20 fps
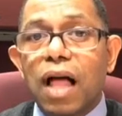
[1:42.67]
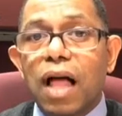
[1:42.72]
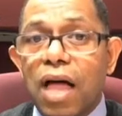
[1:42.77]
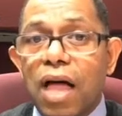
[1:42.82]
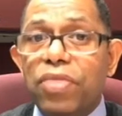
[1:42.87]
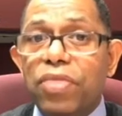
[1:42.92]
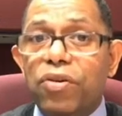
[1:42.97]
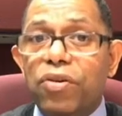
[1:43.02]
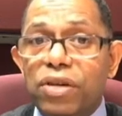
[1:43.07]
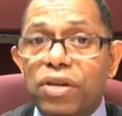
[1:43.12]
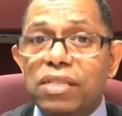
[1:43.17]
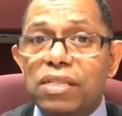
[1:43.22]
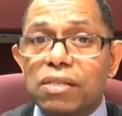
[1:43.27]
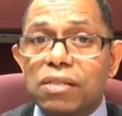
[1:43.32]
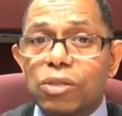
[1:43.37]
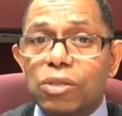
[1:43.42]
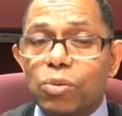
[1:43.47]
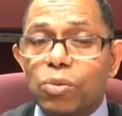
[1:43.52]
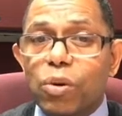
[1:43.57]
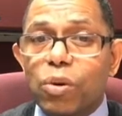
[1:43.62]
and the
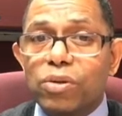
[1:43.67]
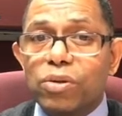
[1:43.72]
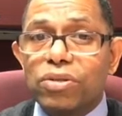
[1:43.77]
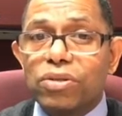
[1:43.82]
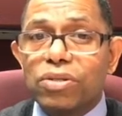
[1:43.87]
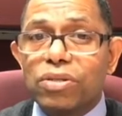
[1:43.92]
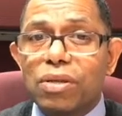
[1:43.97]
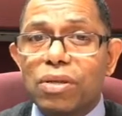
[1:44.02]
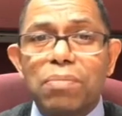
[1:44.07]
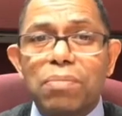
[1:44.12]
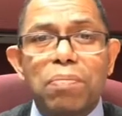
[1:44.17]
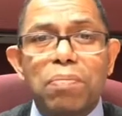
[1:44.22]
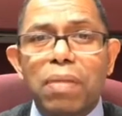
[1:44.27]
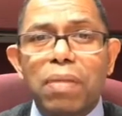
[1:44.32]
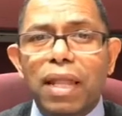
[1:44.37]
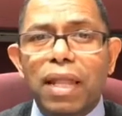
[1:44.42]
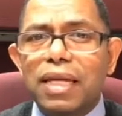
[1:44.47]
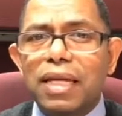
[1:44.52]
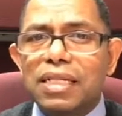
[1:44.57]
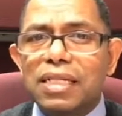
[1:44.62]
result was
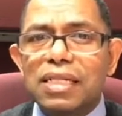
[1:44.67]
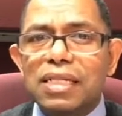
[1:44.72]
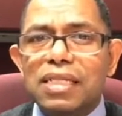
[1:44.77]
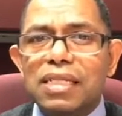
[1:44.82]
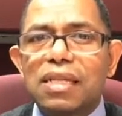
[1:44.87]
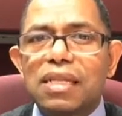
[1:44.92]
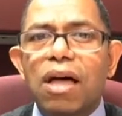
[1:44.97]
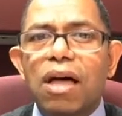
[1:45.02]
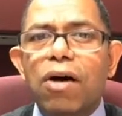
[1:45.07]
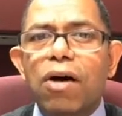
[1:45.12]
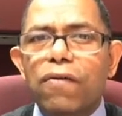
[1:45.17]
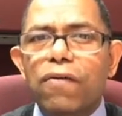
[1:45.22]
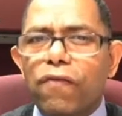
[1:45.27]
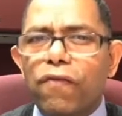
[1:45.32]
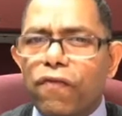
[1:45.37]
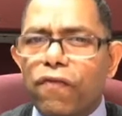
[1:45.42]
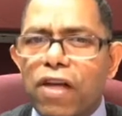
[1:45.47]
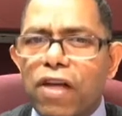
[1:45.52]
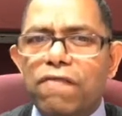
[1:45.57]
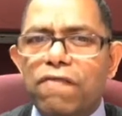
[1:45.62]
blatant
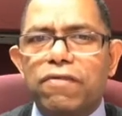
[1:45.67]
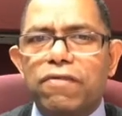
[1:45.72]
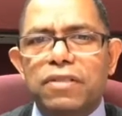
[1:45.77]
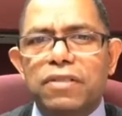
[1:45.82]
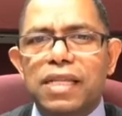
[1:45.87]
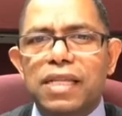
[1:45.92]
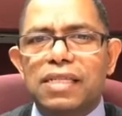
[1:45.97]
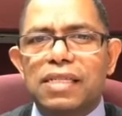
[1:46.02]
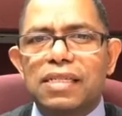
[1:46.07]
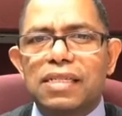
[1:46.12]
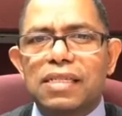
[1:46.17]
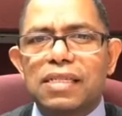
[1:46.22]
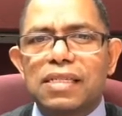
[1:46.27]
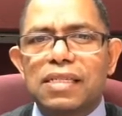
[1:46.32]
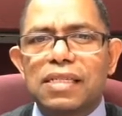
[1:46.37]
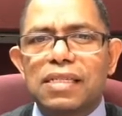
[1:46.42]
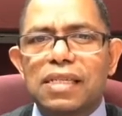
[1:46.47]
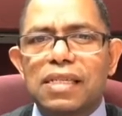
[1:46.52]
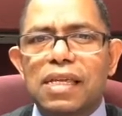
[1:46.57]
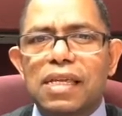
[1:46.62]

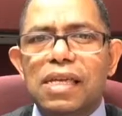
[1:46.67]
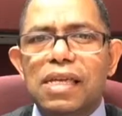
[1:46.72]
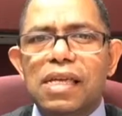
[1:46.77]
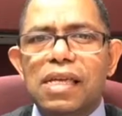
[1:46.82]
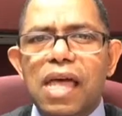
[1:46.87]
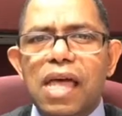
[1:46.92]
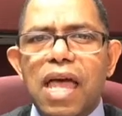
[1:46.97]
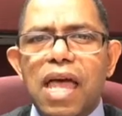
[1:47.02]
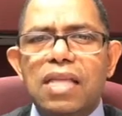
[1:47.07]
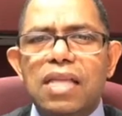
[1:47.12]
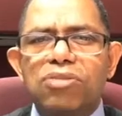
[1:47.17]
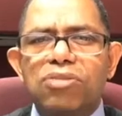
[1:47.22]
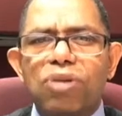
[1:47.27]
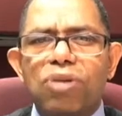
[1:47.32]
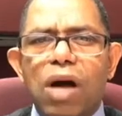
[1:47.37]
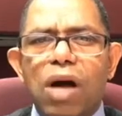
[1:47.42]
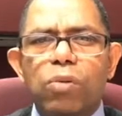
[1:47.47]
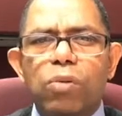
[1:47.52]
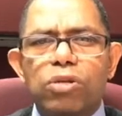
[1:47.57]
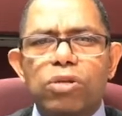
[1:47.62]
unfaithfulness.
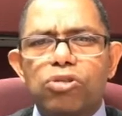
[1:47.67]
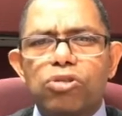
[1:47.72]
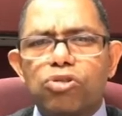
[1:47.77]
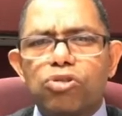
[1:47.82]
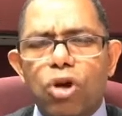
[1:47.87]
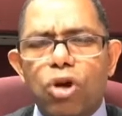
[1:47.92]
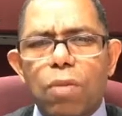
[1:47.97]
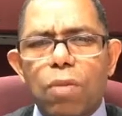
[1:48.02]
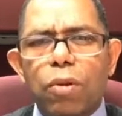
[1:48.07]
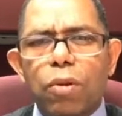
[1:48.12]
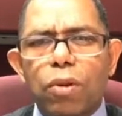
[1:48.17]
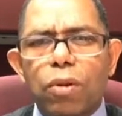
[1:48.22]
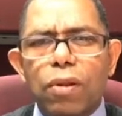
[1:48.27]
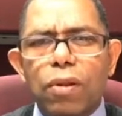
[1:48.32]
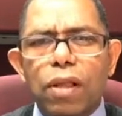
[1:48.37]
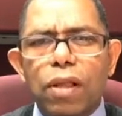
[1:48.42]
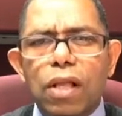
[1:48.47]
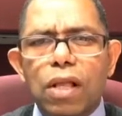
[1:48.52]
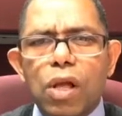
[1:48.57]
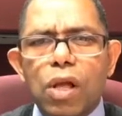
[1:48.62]
Ezra was troubled.
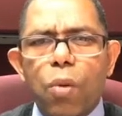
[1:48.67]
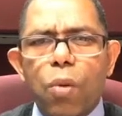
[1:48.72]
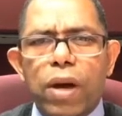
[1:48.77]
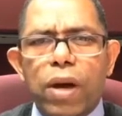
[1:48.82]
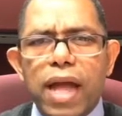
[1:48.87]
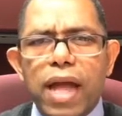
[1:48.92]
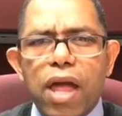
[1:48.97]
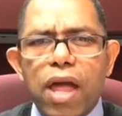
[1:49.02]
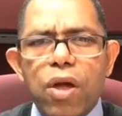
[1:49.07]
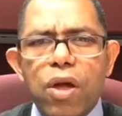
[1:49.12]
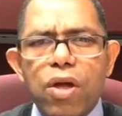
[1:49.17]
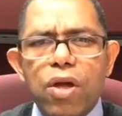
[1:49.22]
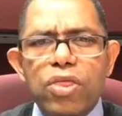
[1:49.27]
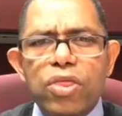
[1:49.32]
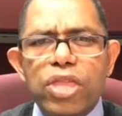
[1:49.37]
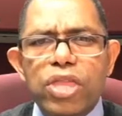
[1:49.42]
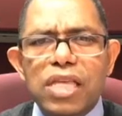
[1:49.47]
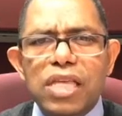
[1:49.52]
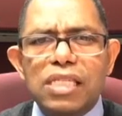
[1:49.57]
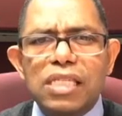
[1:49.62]
When I
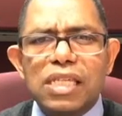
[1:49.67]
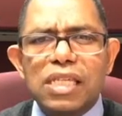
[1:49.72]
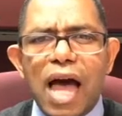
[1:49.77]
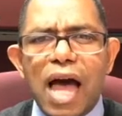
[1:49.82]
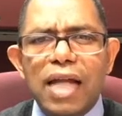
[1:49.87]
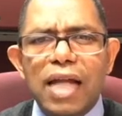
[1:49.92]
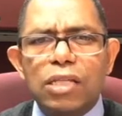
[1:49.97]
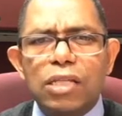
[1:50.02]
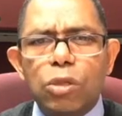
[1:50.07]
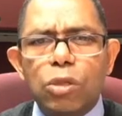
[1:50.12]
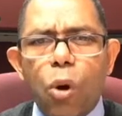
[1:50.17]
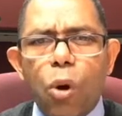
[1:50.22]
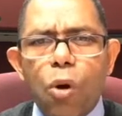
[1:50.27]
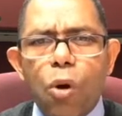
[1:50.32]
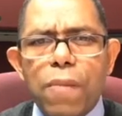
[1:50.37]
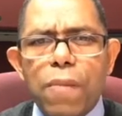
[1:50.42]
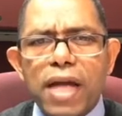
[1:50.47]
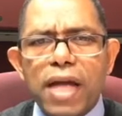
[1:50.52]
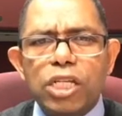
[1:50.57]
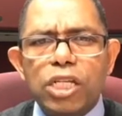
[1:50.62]
heard this, I
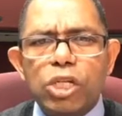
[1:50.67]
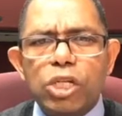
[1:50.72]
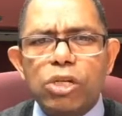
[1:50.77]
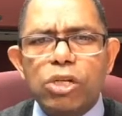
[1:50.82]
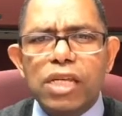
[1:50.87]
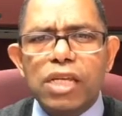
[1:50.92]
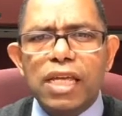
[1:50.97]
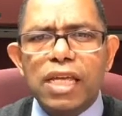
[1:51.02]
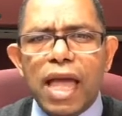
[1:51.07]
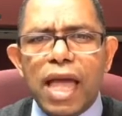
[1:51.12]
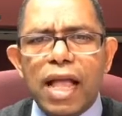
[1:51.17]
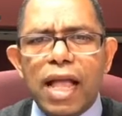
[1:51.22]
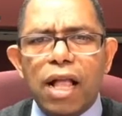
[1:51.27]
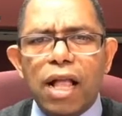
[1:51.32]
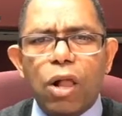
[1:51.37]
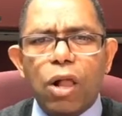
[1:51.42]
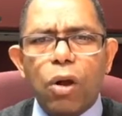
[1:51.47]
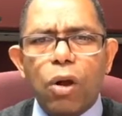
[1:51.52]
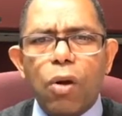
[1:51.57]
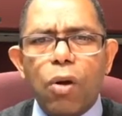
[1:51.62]
tore my tunic
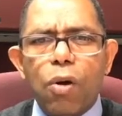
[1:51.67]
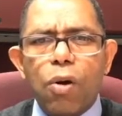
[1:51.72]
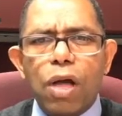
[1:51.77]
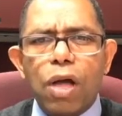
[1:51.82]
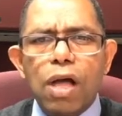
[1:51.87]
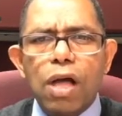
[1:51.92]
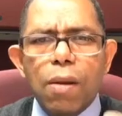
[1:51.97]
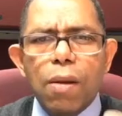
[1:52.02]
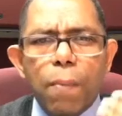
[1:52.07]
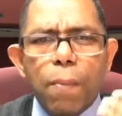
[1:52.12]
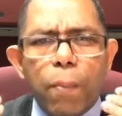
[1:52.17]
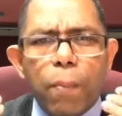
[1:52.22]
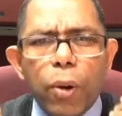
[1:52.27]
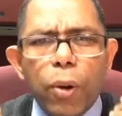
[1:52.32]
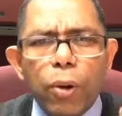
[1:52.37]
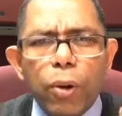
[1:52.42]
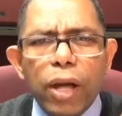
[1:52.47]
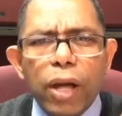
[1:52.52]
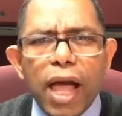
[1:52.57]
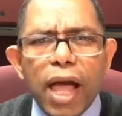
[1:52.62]
and cloak,
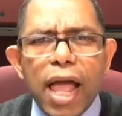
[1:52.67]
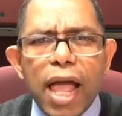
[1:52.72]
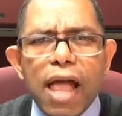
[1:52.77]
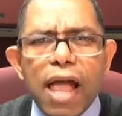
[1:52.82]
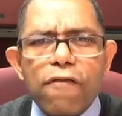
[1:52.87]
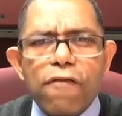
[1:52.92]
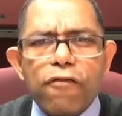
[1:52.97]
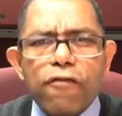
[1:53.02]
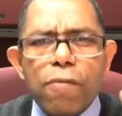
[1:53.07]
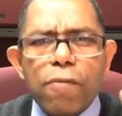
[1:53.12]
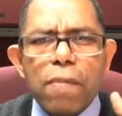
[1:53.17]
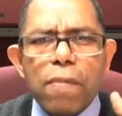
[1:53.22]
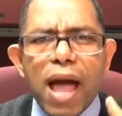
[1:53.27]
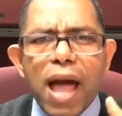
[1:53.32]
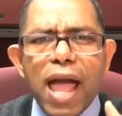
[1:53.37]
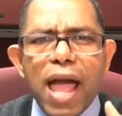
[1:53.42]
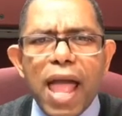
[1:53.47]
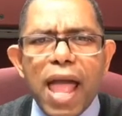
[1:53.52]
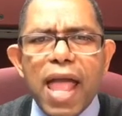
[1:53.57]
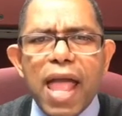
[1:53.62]
pulled hair from
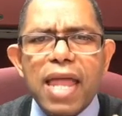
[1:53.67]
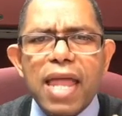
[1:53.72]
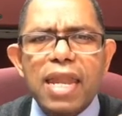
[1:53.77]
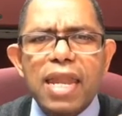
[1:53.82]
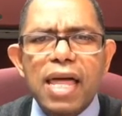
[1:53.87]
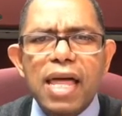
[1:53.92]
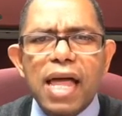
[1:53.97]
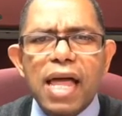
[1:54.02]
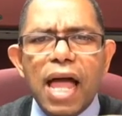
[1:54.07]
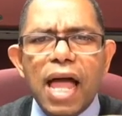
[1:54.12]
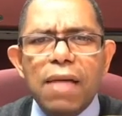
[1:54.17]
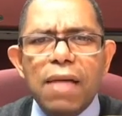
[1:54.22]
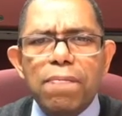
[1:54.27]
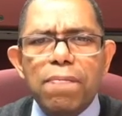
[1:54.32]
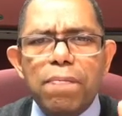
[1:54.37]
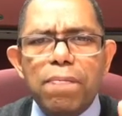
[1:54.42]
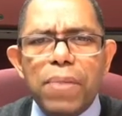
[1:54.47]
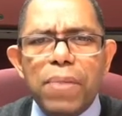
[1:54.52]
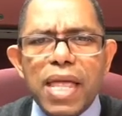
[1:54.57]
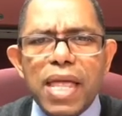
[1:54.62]
my head
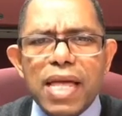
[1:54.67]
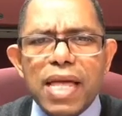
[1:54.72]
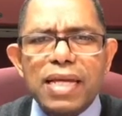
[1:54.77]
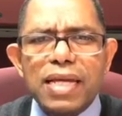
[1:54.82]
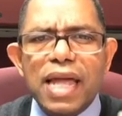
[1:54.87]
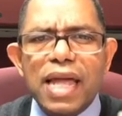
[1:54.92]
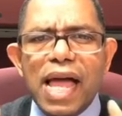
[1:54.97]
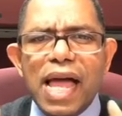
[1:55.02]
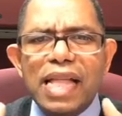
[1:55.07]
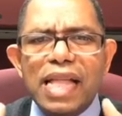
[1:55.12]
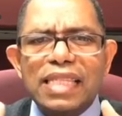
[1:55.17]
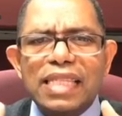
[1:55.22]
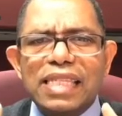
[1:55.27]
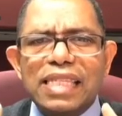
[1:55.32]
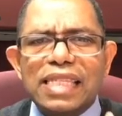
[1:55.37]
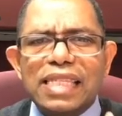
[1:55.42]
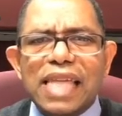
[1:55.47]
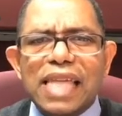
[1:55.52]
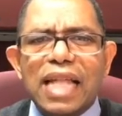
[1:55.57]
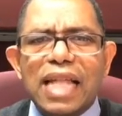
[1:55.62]
and beard, and
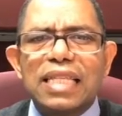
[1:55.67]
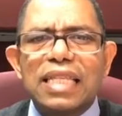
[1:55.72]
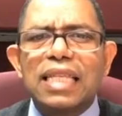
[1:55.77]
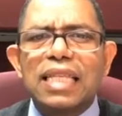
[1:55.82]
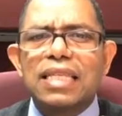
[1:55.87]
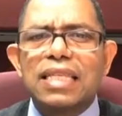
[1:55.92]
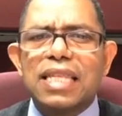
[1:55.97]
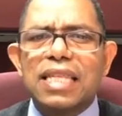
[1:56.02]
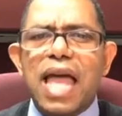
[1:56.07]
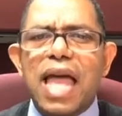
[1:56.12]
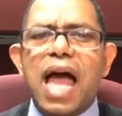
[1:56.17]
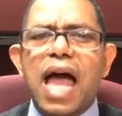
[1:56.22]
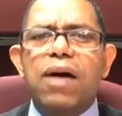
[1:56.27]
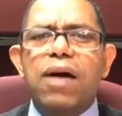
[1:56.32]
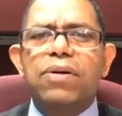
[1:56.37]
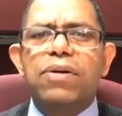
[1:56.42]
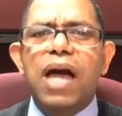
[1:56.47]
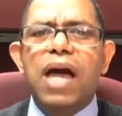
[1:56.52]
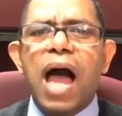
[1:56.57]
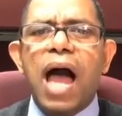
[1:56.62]
sat
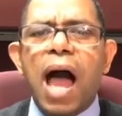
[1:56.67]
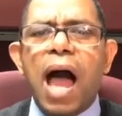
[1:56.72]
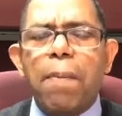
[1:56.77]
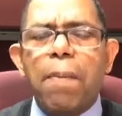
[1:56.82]
down.